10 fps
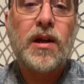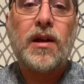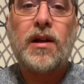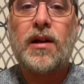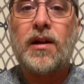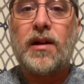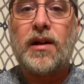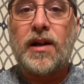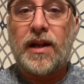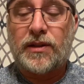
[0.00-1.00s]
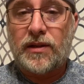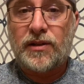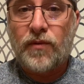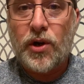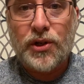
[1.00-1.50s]
As
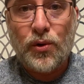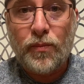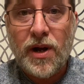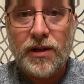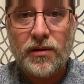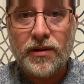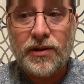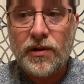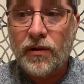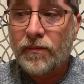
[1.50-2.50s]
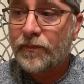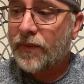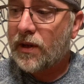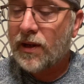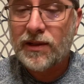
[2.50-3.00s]
far as whole pods are concerned,
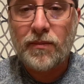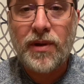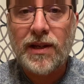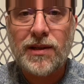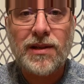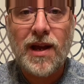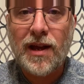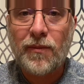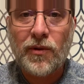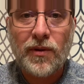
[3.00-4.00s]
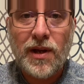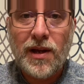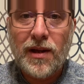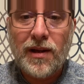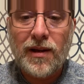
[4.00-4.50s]
it's a beast. It's an animal.
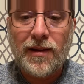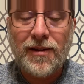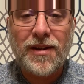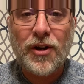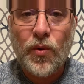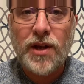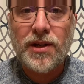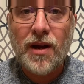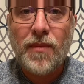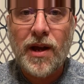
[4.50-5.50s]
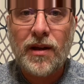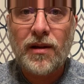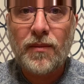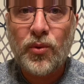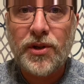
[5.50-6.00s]
You did a great job, Micah.
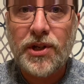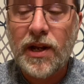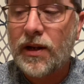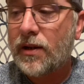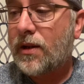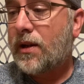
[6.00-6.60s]
Appreciate it.